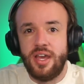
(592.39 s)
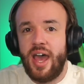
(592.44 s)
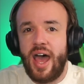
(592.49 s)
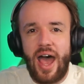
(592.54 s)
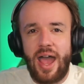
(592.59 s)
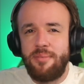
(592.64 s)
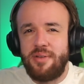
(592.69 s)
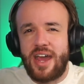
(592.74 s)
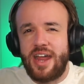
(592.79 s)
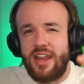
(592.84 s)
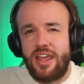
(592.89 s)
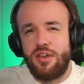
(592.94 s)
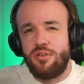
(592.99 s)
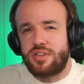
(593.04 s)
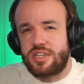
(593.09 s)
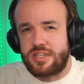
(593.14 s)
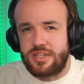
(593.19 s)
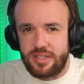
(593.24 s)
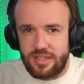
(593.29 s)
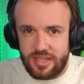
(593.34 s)
I'm not
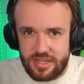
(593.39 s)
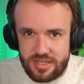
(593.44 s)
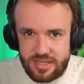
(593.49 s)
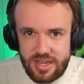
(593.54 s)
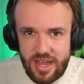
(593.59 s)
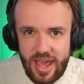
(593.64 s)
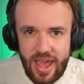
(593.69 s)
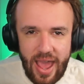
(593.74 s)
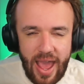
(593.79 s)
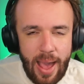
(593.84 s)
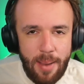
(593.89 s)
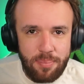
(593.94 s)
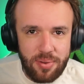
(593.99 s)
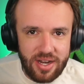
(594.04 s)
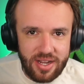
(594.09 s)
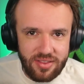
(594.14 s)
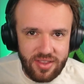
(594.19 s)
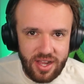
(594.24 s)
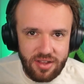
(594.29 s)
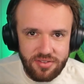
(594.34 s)
used to this
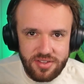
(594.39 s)
happening there.